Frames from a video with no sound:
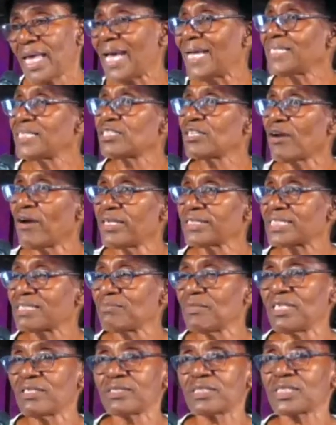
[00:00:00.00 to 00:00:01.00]
And it
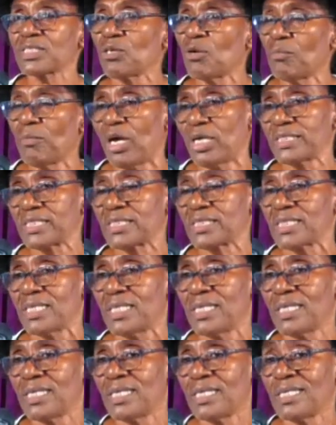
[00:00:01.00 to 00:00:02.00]
hurts me so much
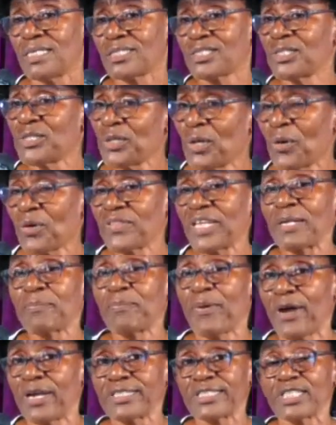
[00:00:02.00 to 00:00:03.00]
to know
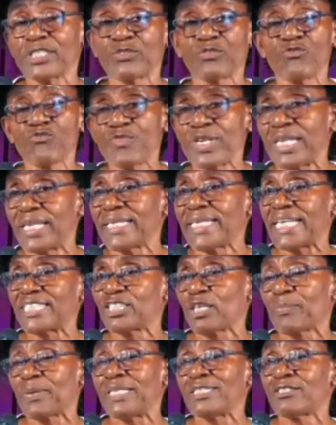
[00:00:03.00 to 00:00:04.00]
that persons would really
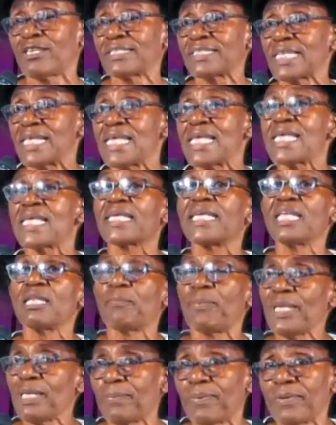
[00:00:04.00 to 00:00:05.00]
get up and just
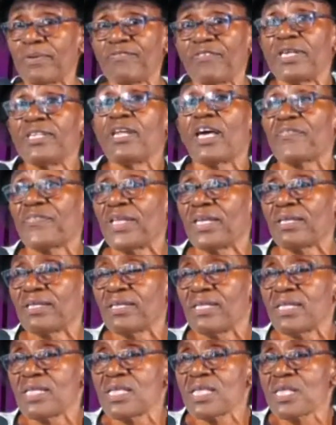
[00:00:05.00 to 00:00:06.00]
kill people for
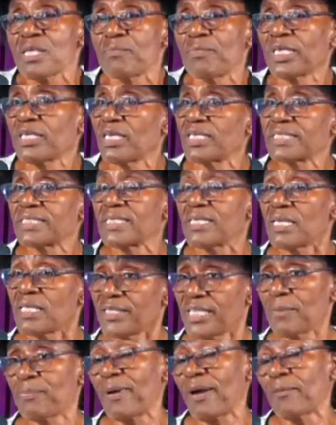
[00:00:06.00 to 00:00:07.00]
nothing, because
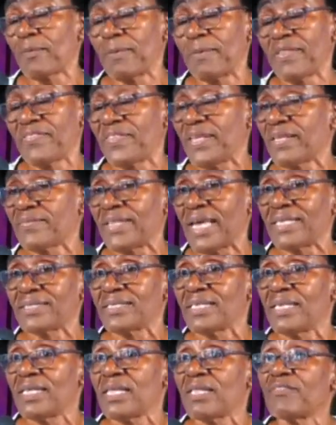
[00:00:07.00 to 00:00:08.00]
they probably think
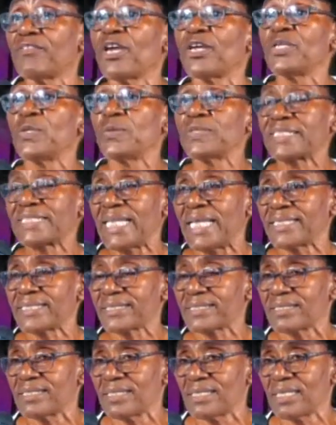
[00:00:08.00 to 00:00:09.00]
that they are
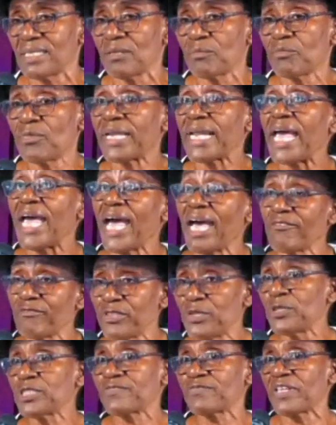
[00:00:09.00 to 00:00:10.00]
useless. But I
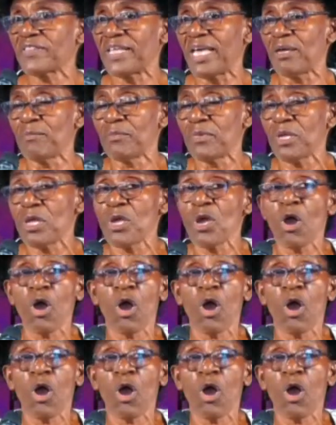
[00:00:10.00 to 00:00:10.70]
have news for them.